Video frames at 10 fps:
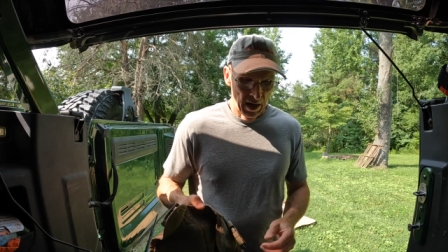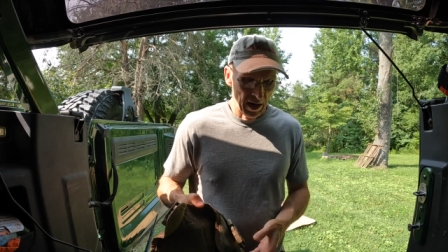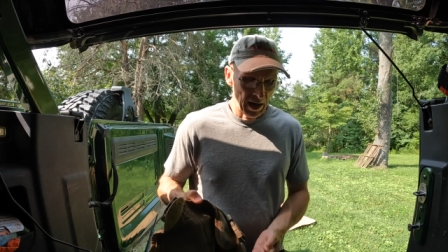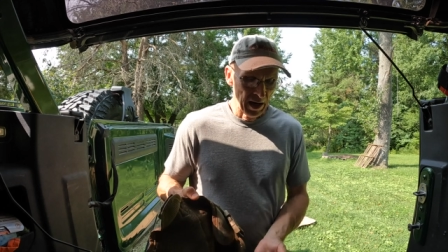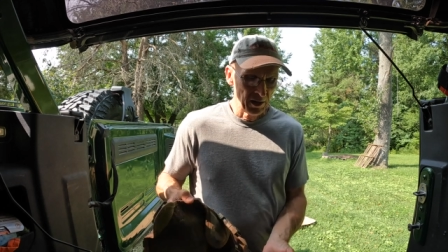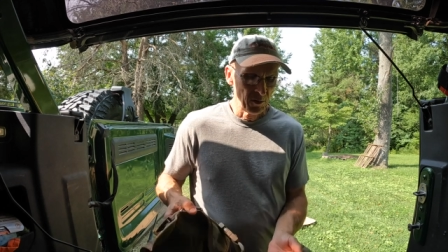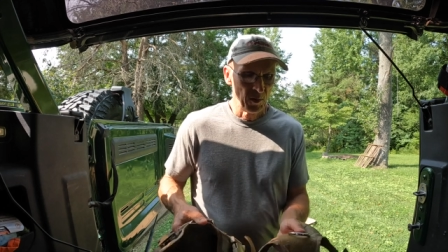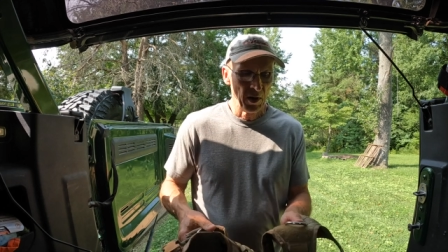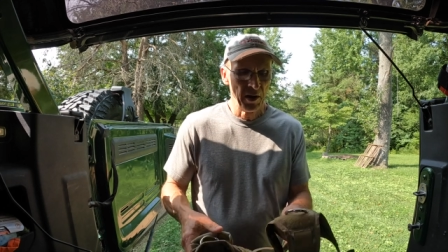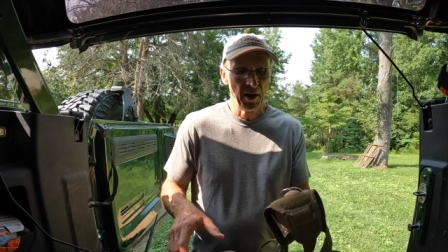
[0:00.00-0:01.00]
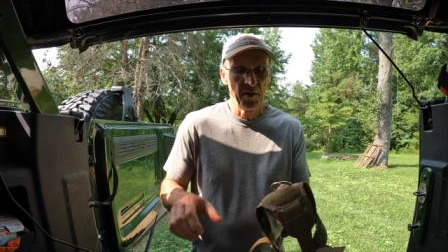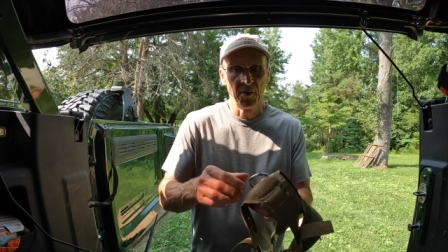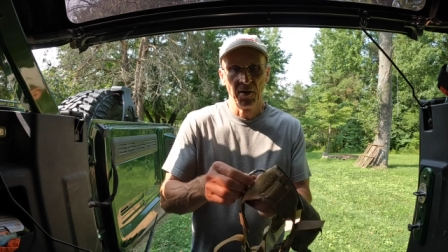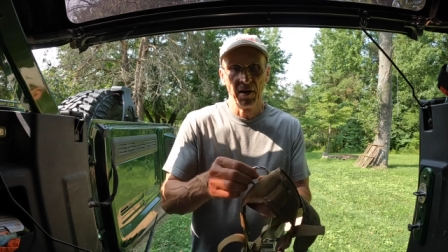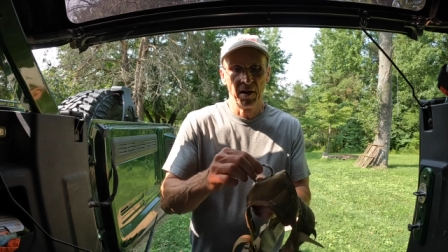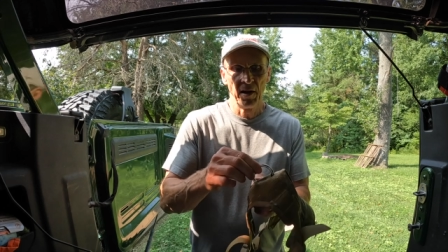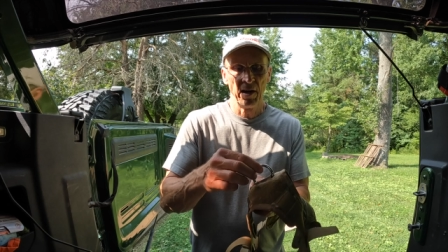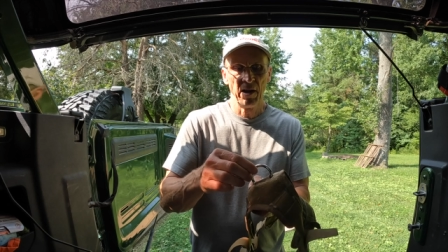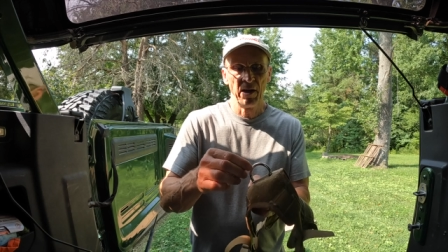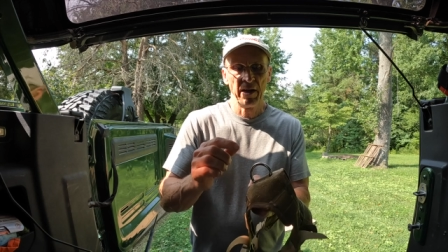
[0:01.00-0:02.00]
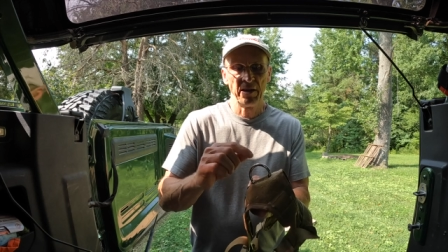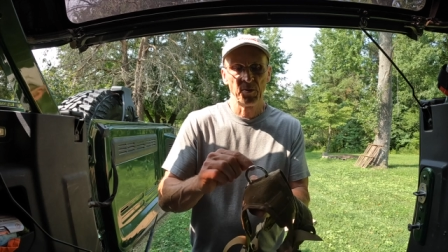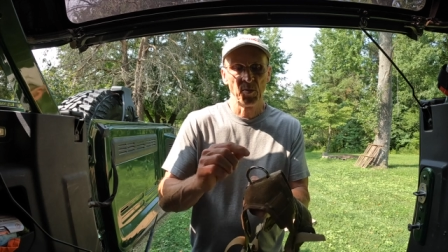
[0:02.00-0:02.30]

It has another leash